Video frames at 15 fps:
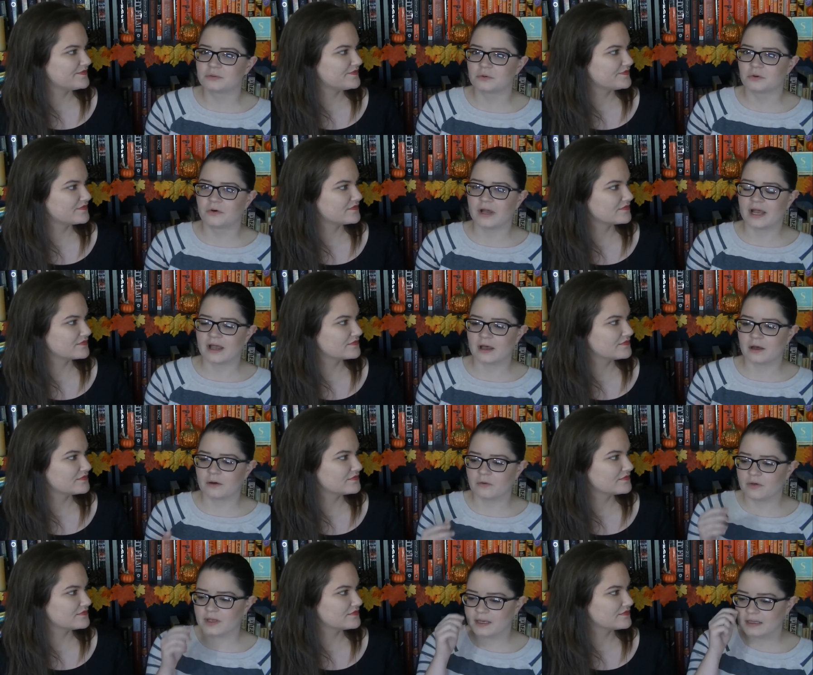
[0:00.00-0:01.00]
Speaker 1: cool
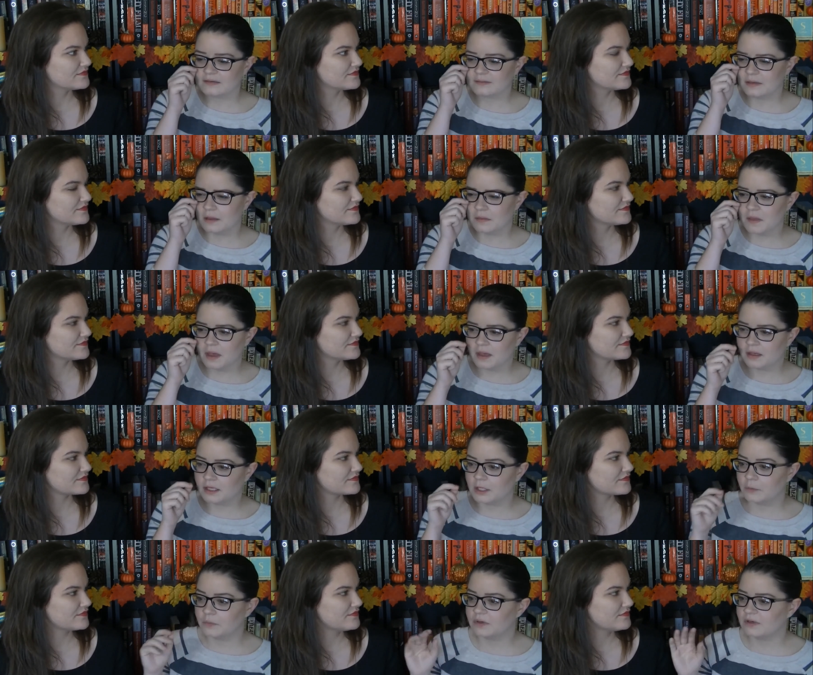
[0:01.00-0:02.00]
how it had said that
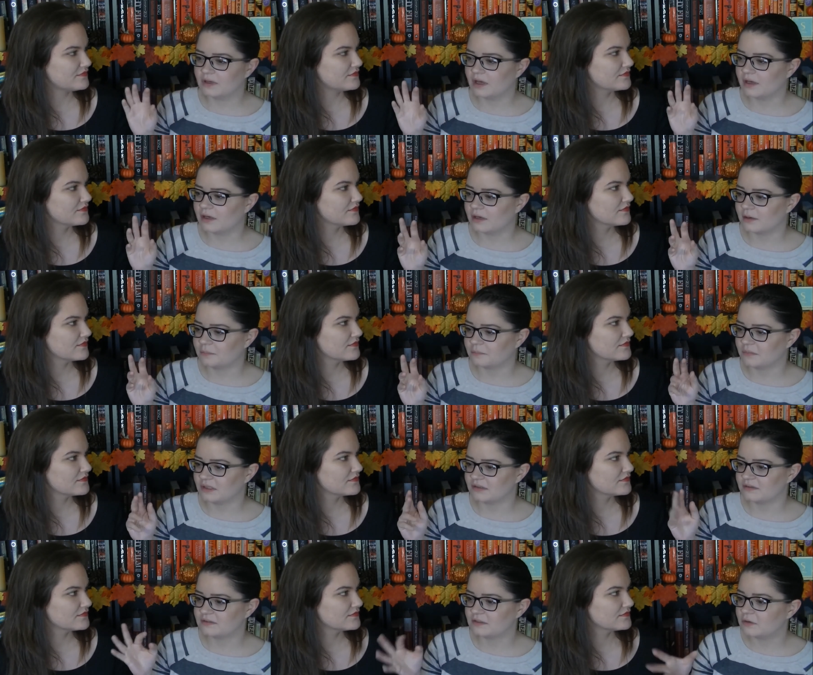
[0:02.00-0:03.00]
he would um,
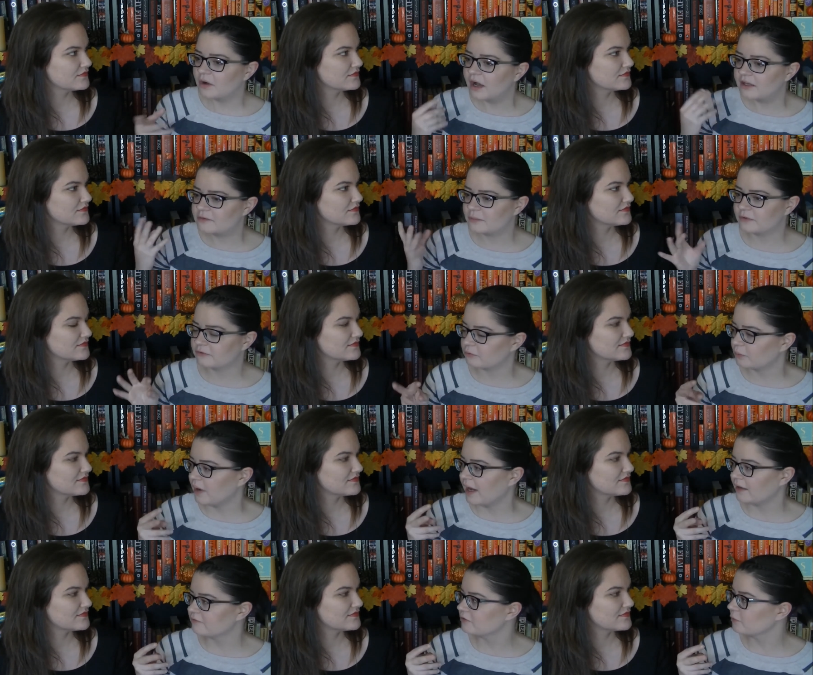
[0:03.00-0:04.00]
steal husbands or
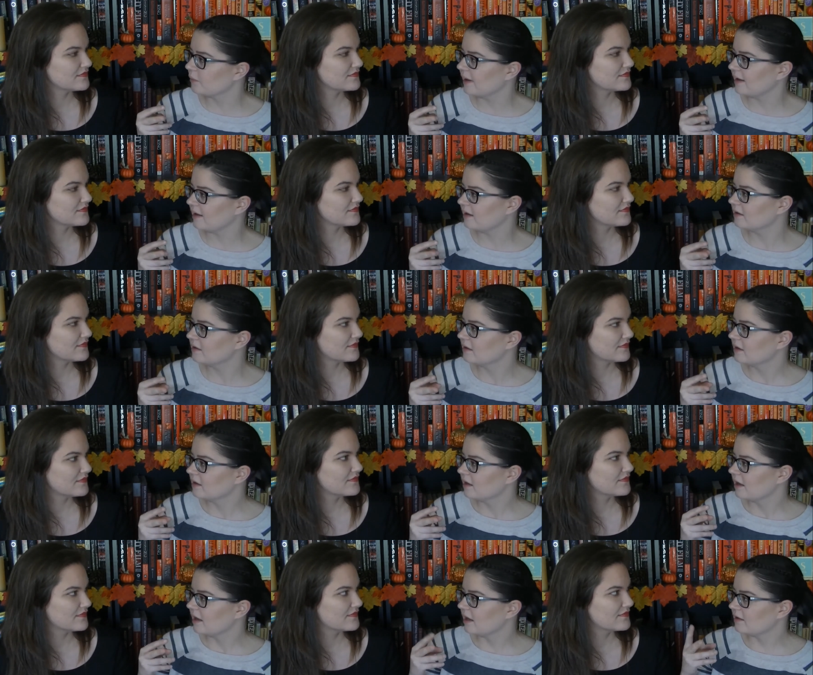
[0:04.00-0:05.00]
wives away
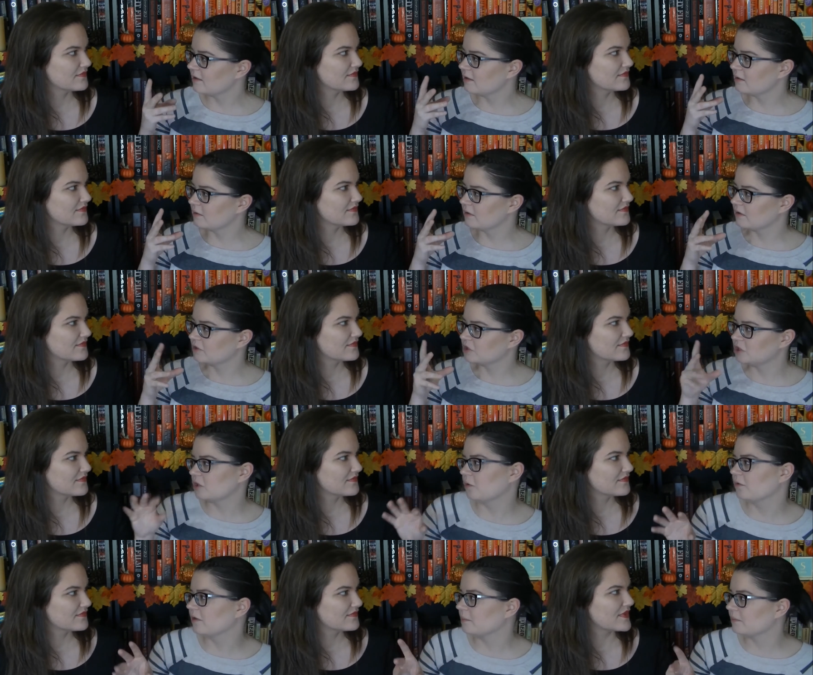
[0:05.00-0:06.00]
and then
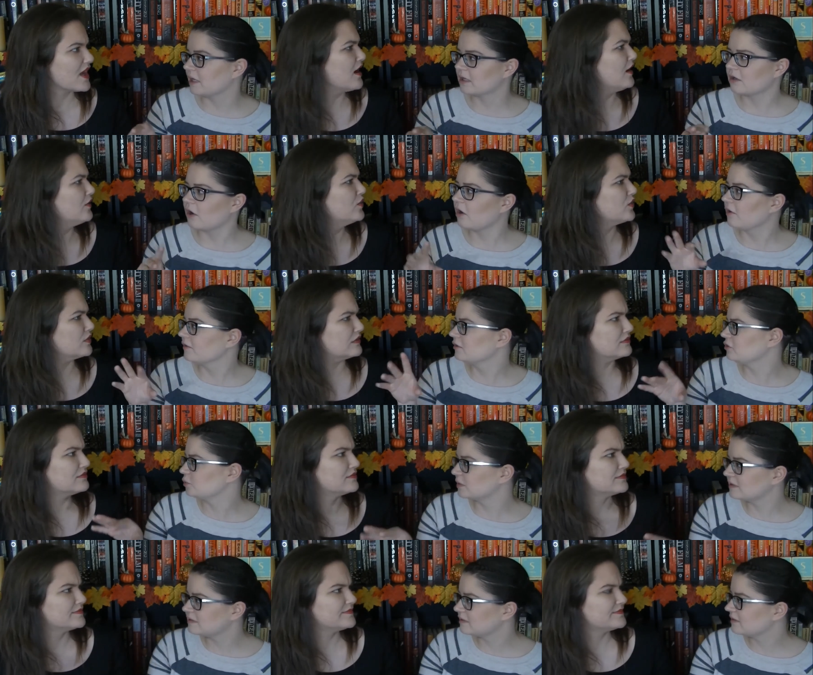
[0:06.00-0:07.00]
show them like Ooh. all oh. the
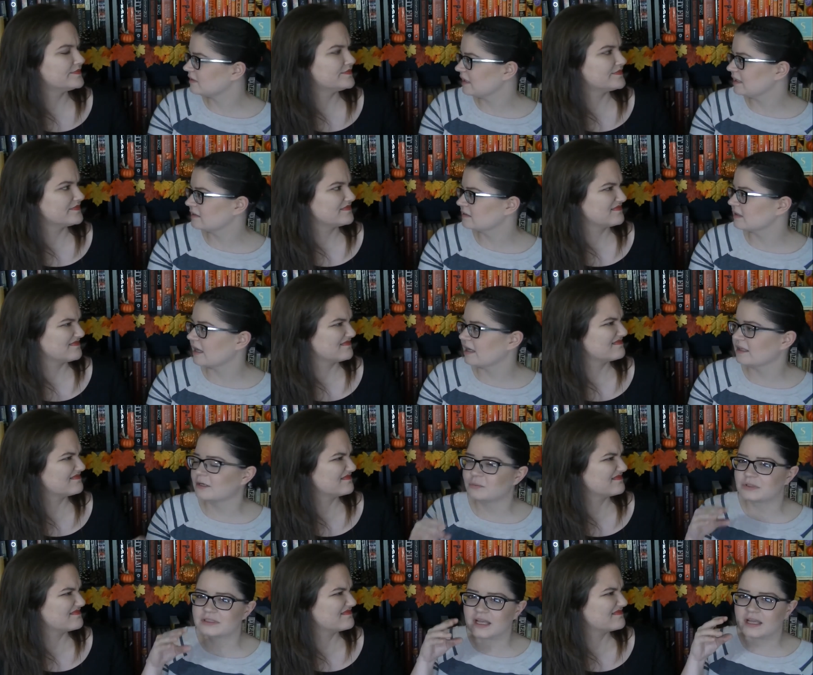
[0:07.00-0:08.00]
twisted things and
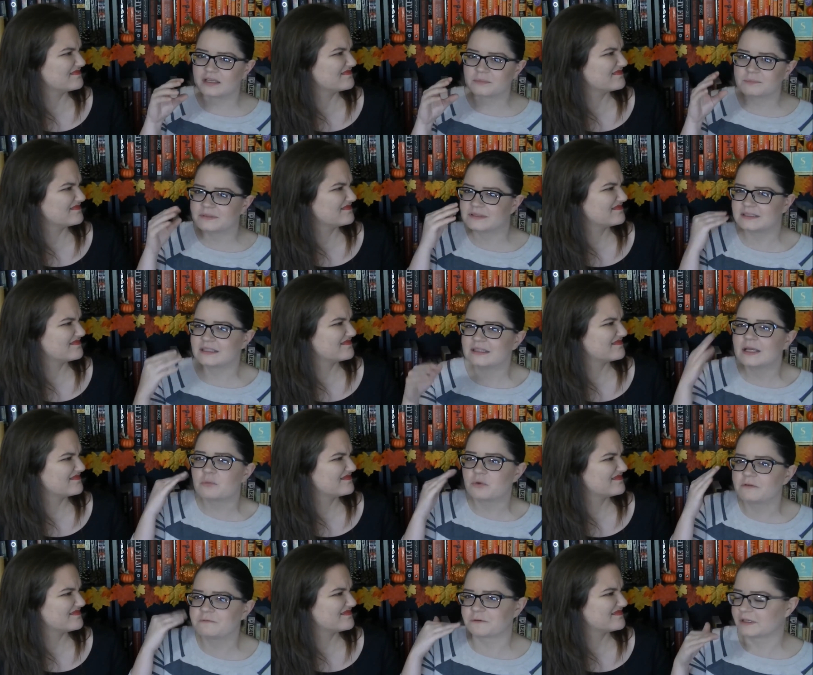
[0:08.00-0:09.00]
it would like but then they
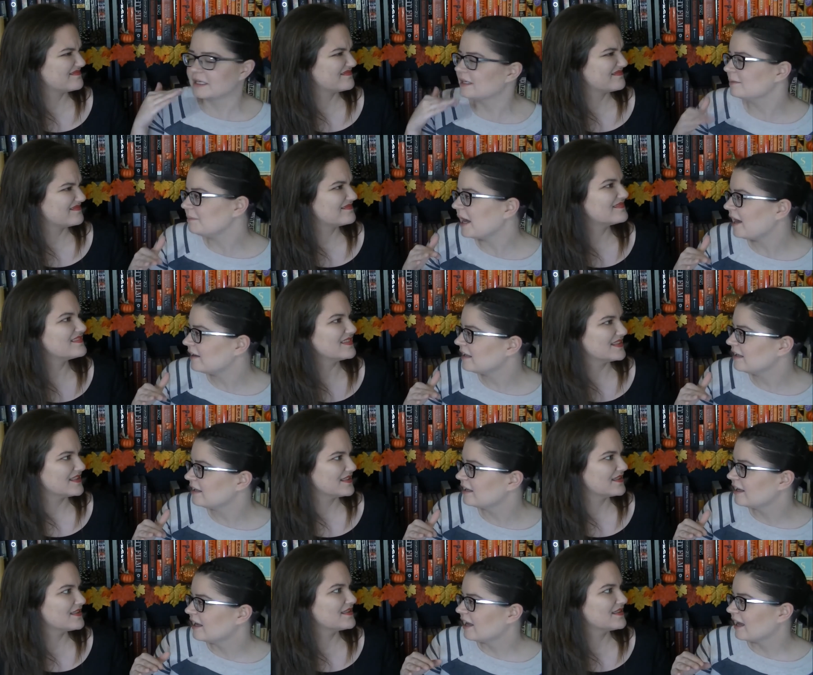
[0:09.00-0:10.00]
would forget about
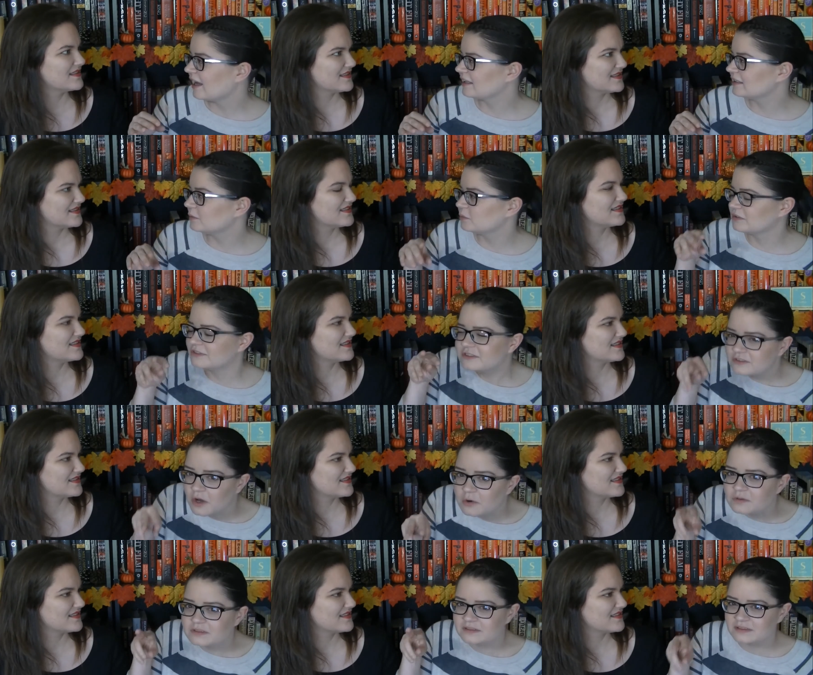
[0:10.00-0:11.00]
it and it would
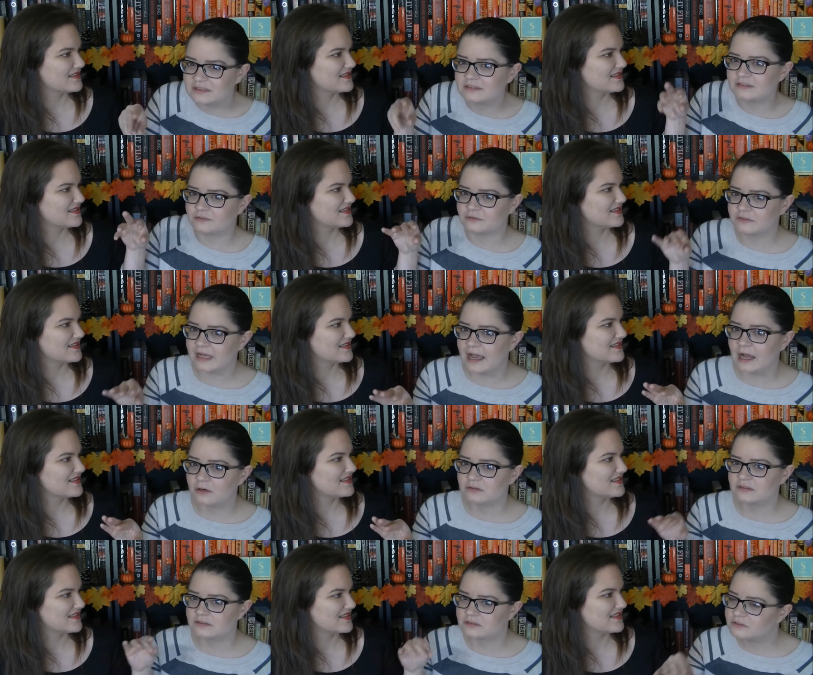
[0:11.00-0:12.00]
sow the seeds of
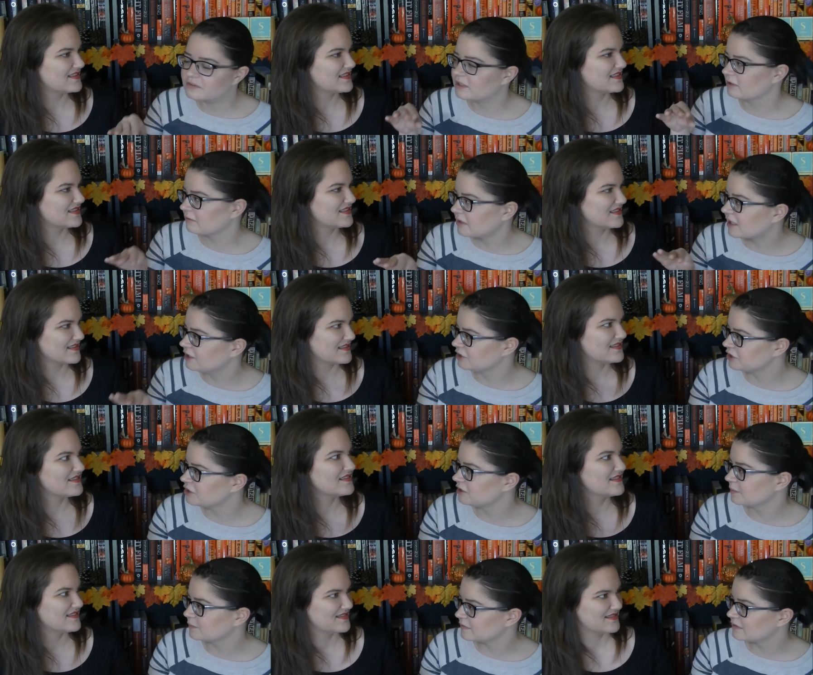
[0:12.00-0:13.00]
doubts into their
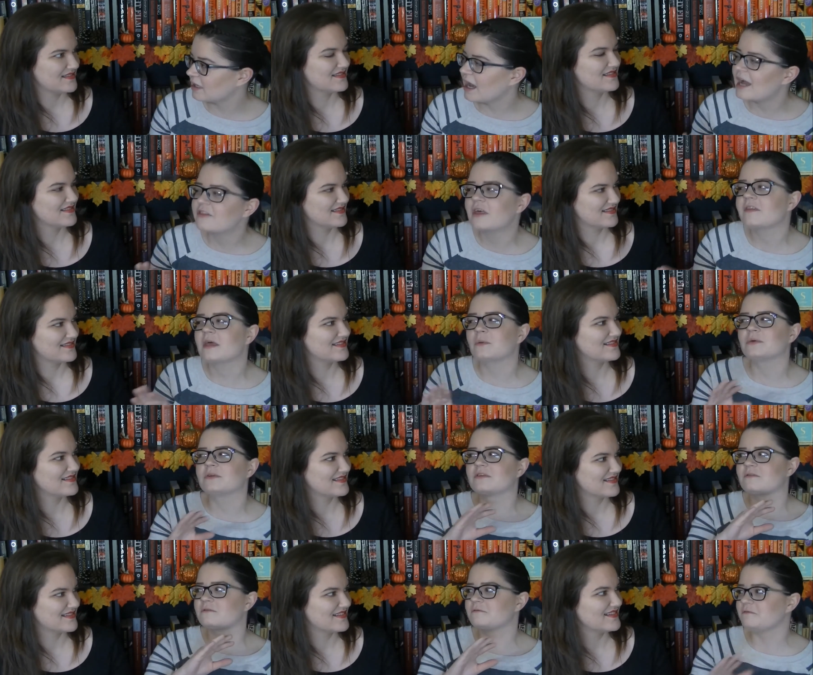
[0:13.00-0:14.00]
relationships and stuff. I thought that
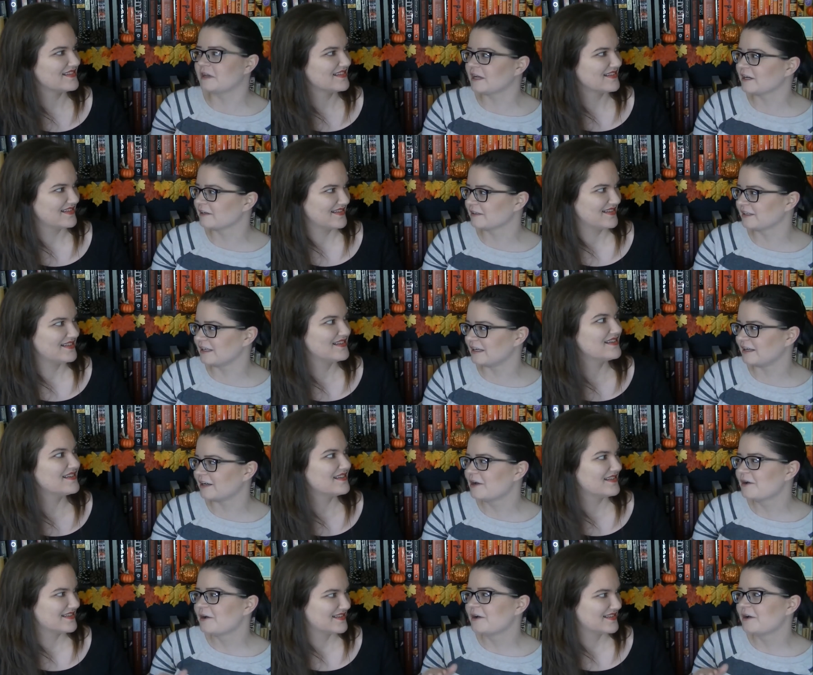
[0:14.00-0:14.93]
was very